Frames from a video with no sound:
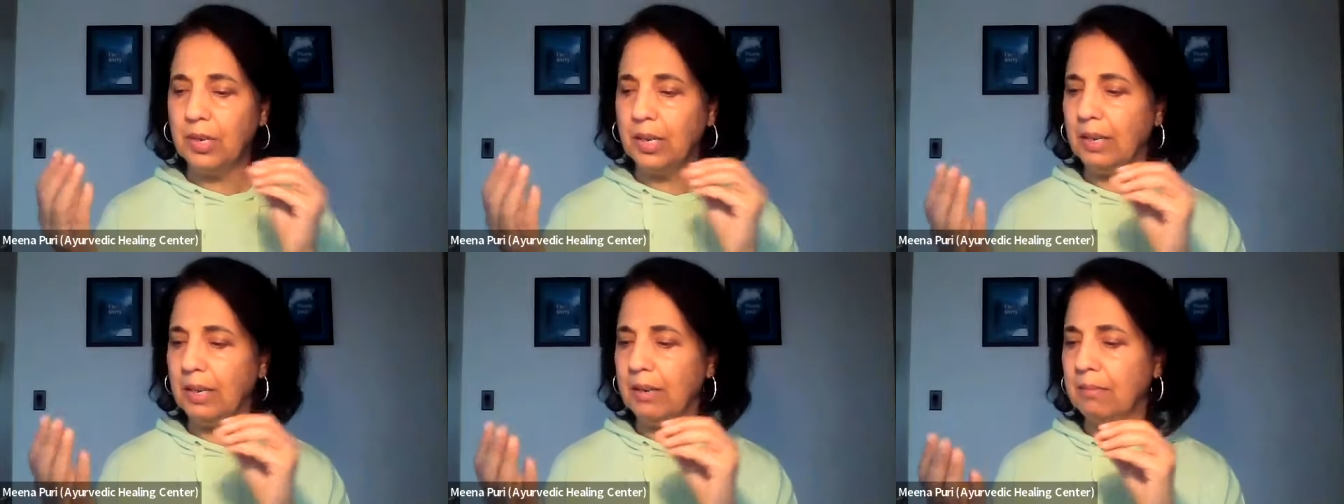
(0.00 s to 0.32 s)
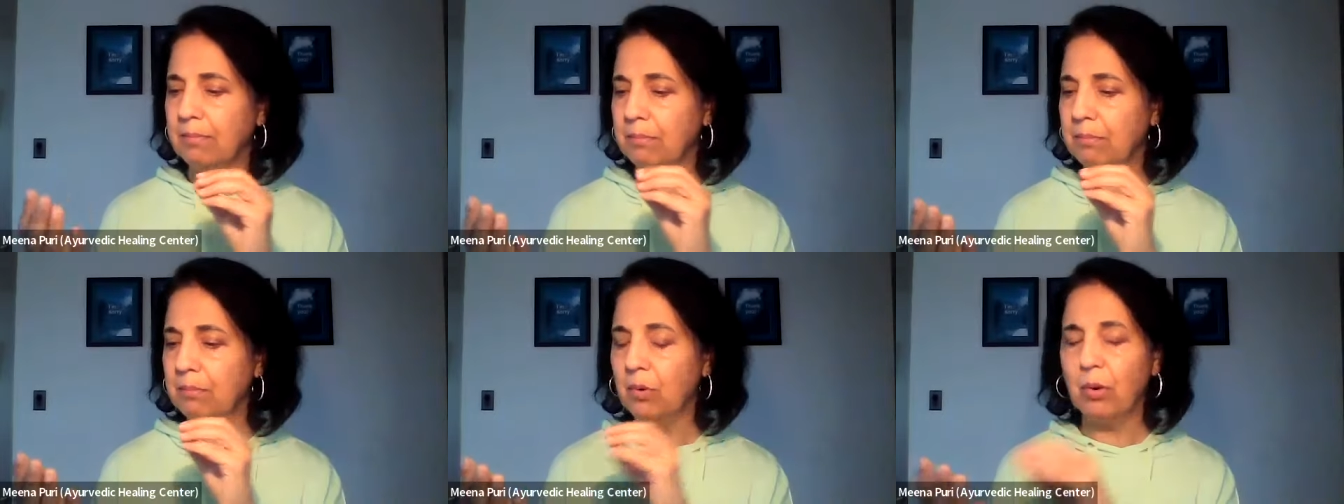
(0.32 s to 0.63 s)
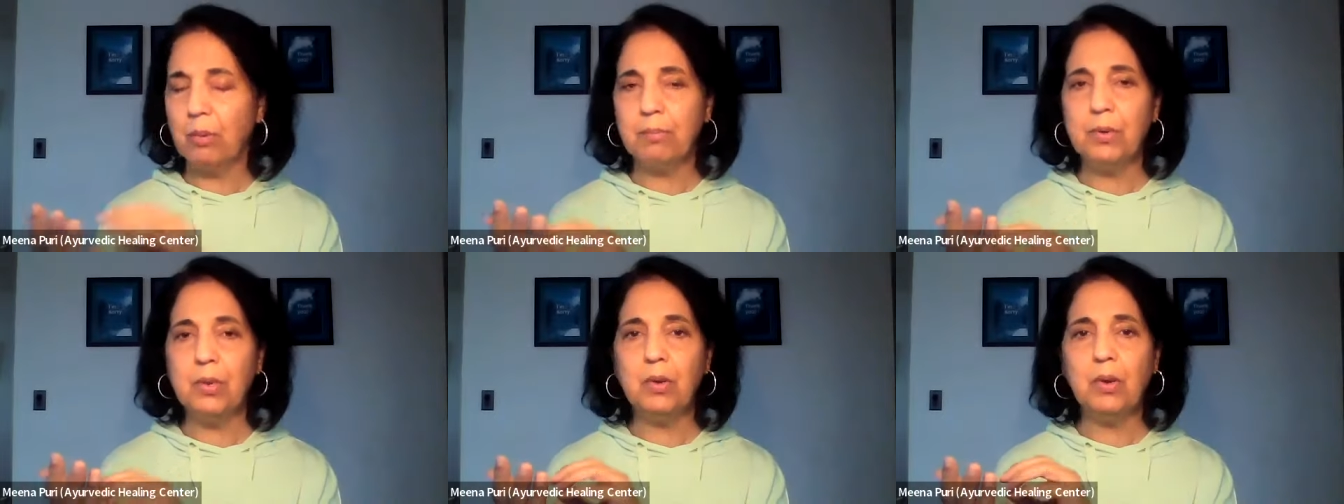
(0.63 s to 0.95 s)
you need
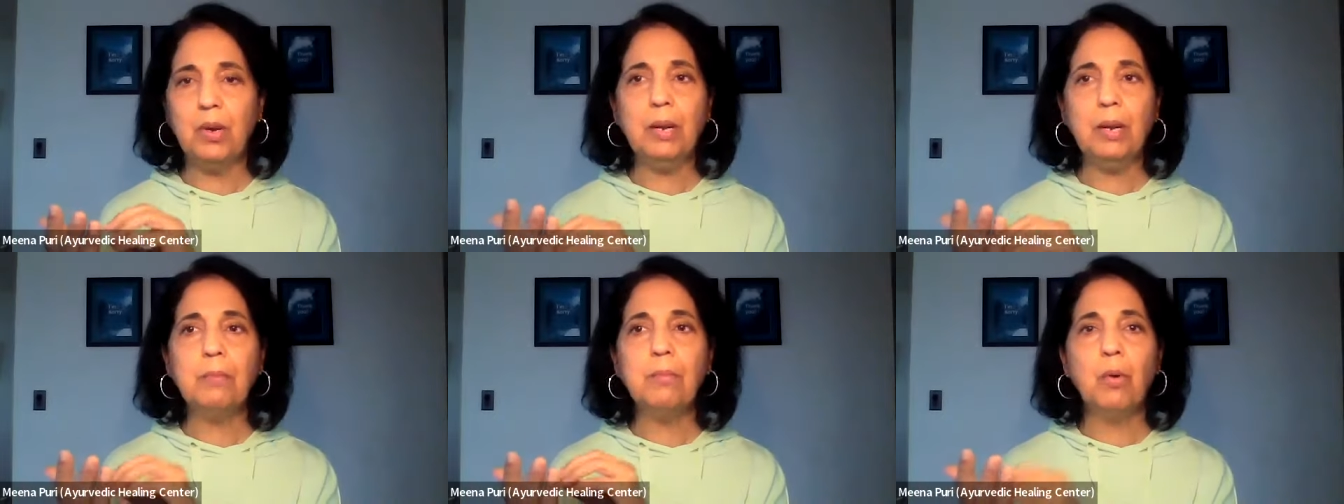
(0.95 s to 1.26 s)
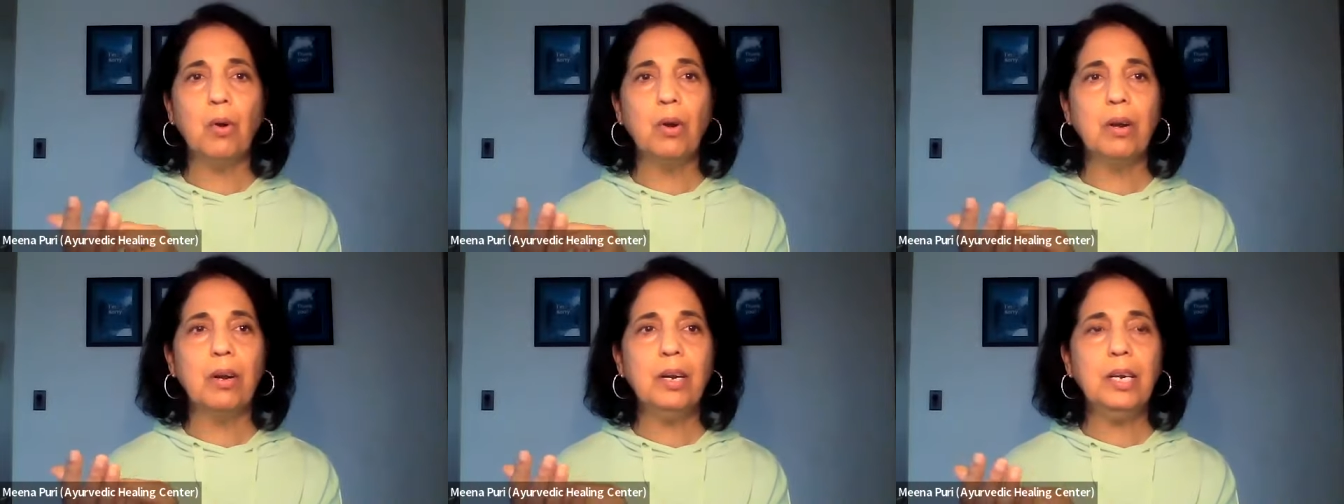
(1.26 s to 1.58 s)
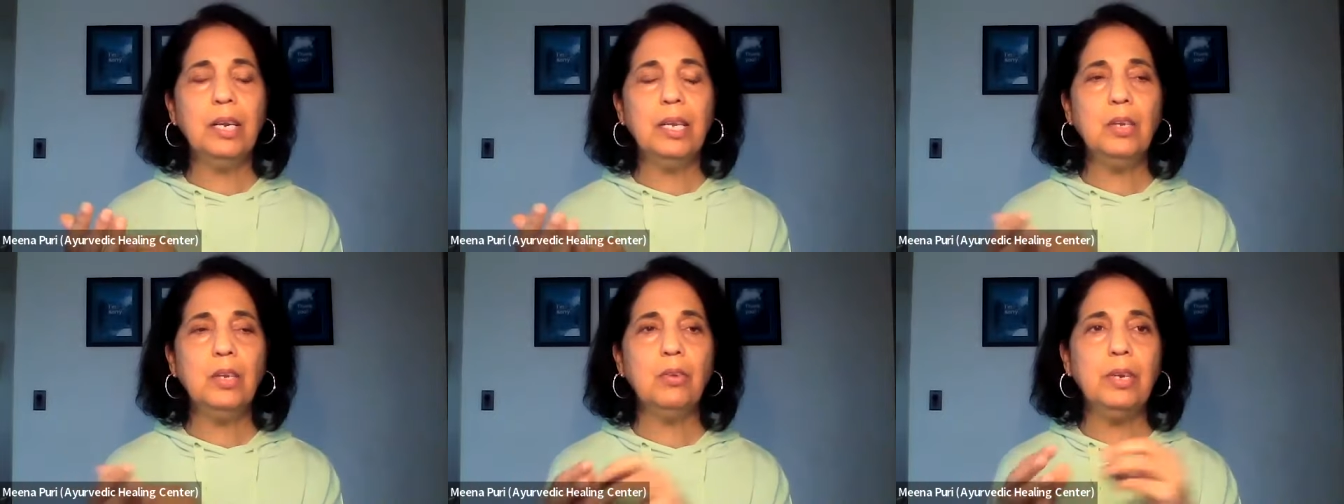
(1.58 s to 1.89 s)
more, you need more
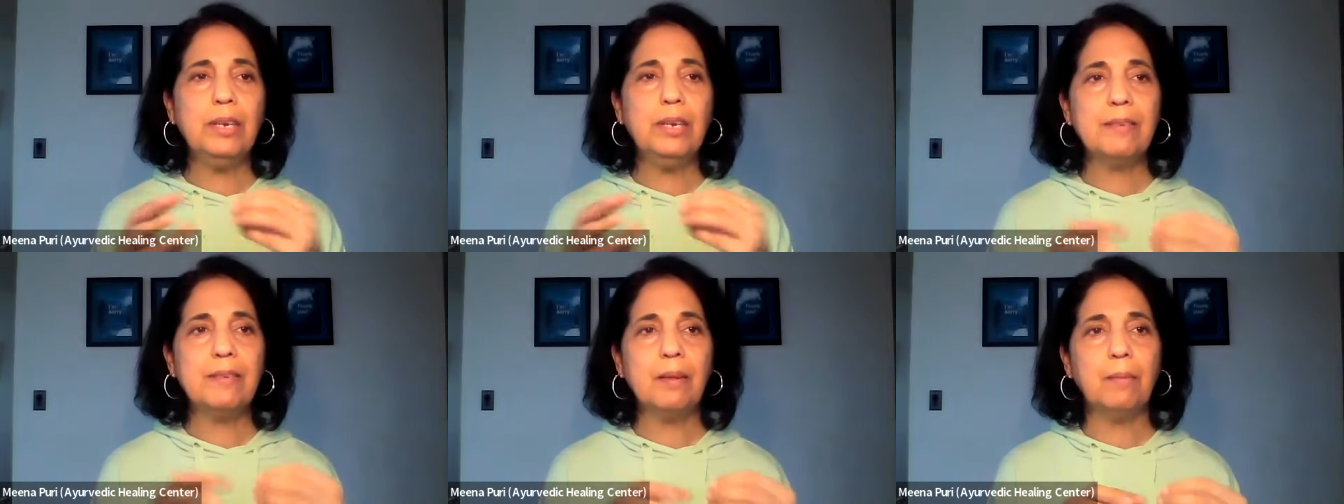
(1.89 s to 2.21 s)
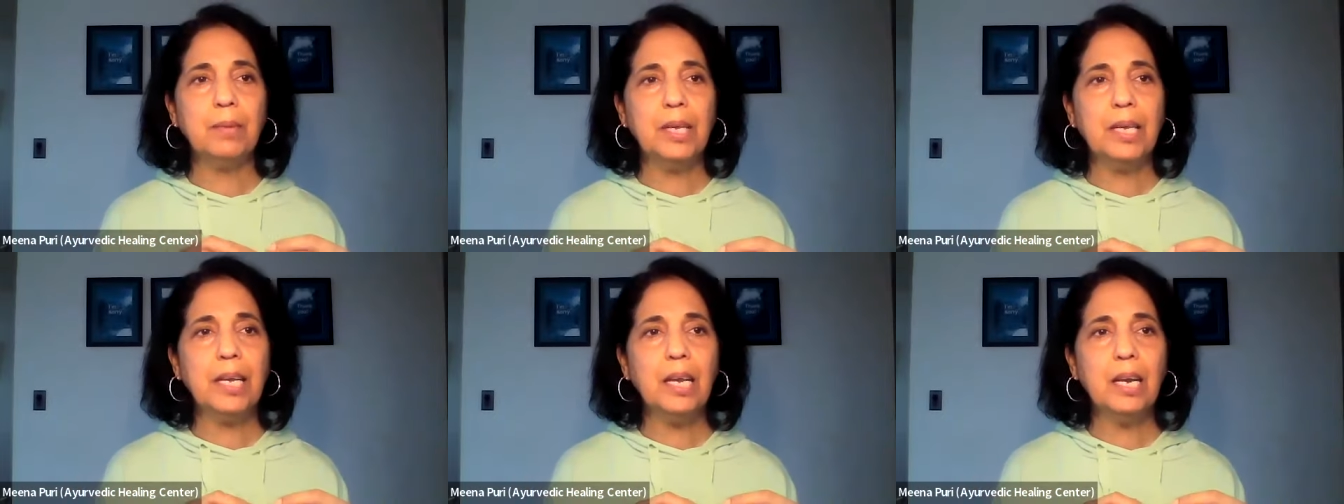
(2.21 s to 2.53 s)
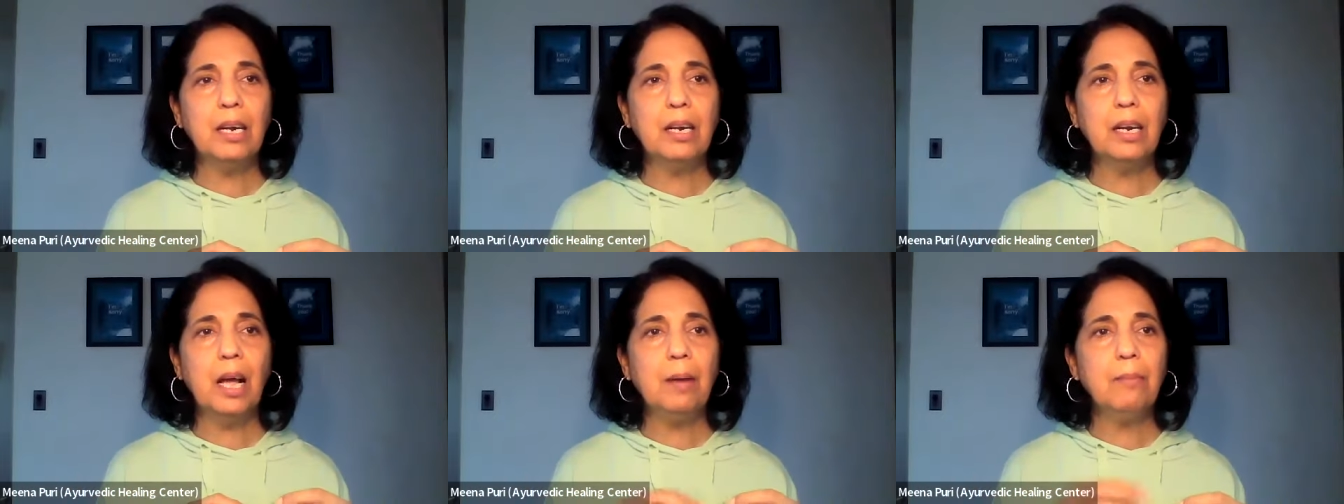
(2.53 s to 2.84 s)
learning, you need something
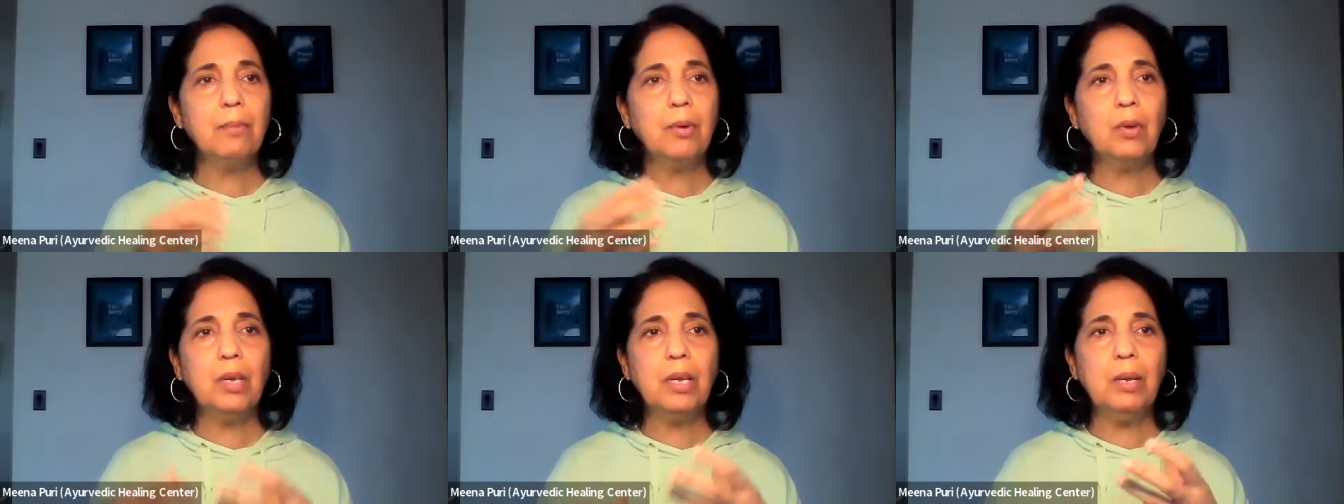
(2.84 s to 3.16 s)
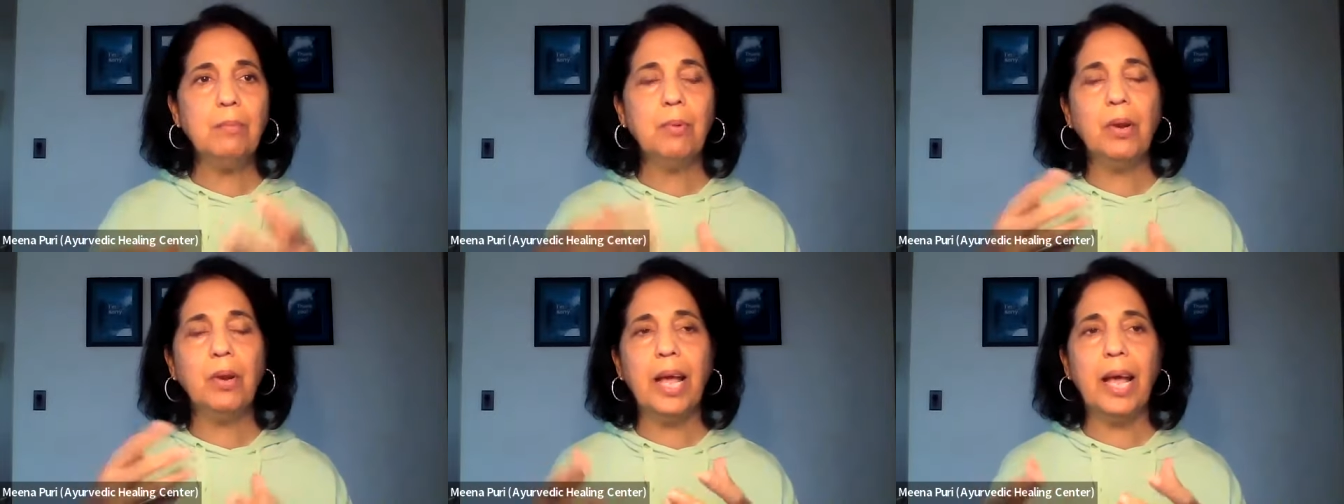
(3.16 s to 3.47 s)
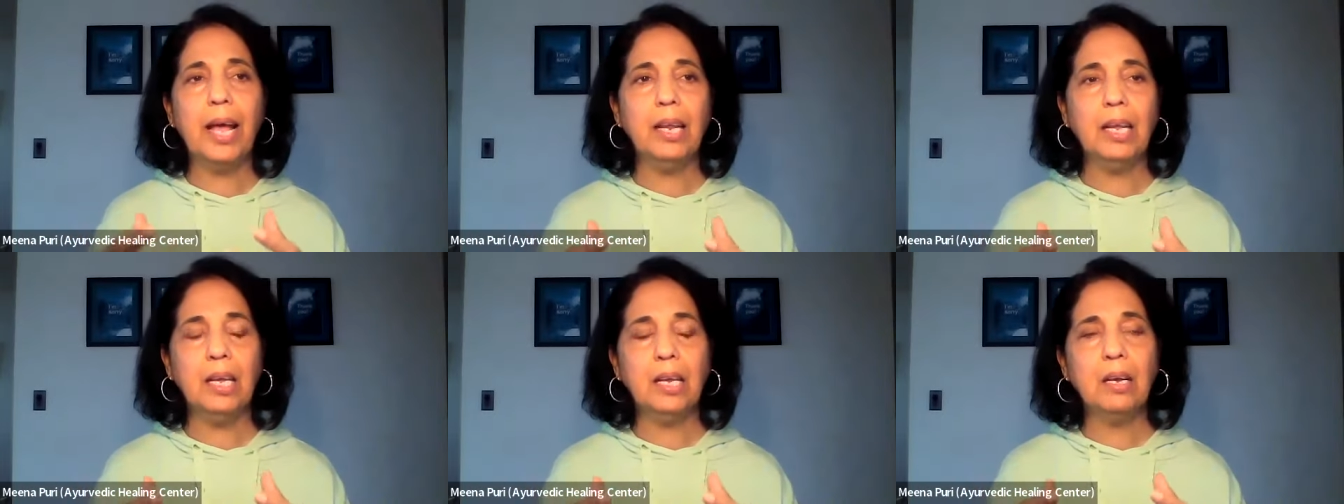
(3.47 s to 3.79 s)
here, I'm going to keep on
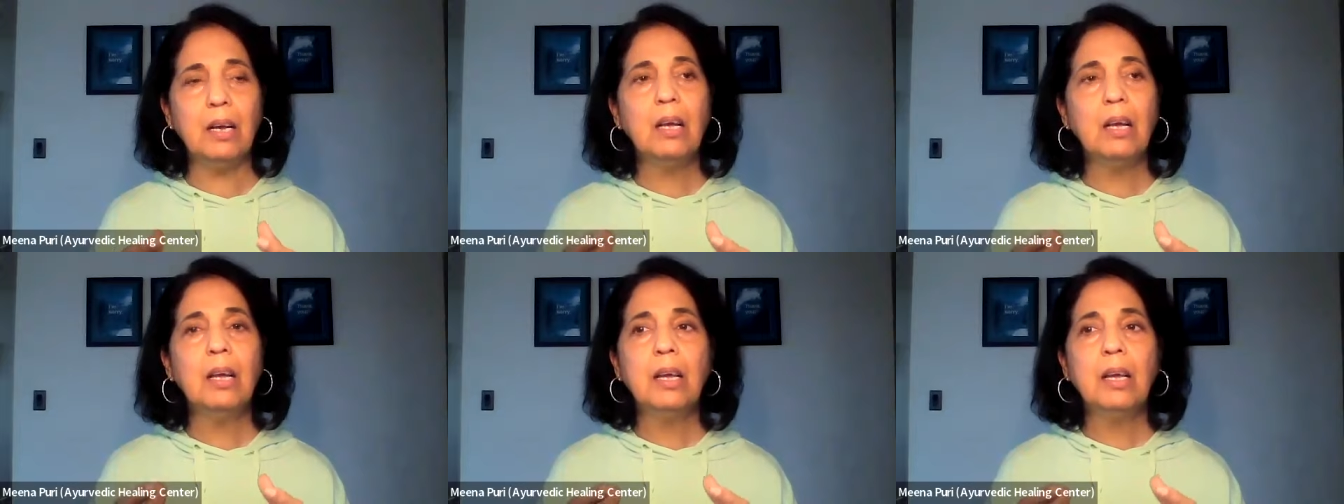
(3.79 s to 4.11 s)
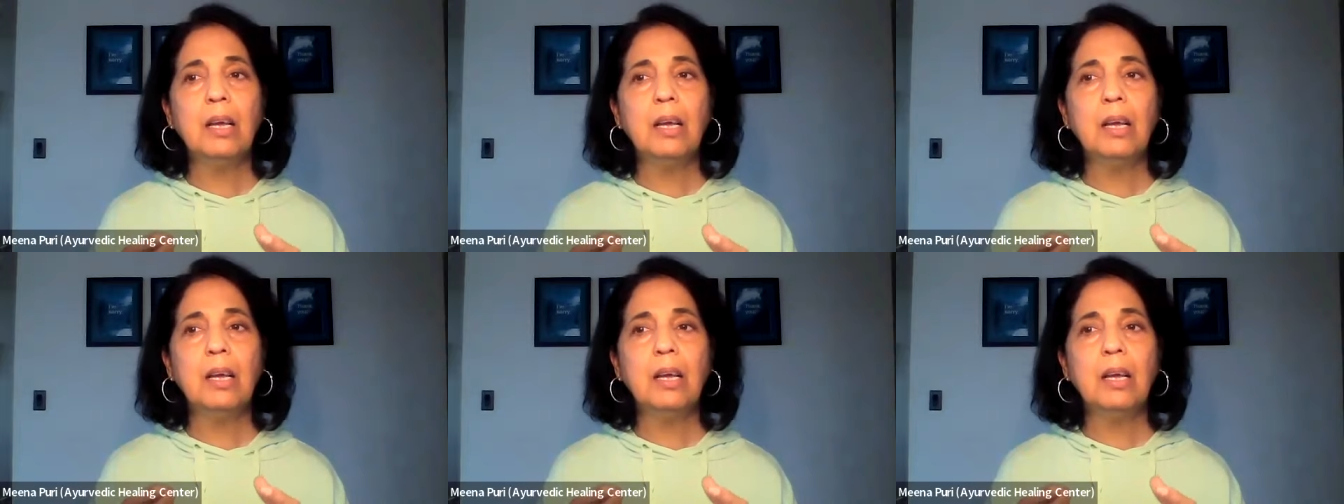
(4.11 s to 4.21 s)
adding